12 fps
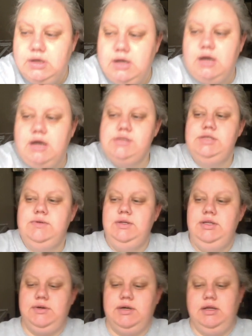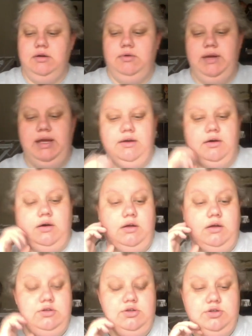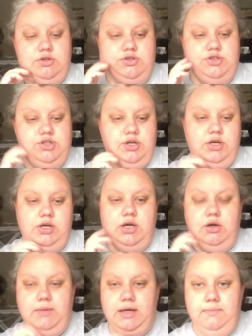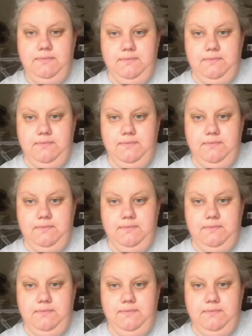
Also a new colorway called Sugar Coma.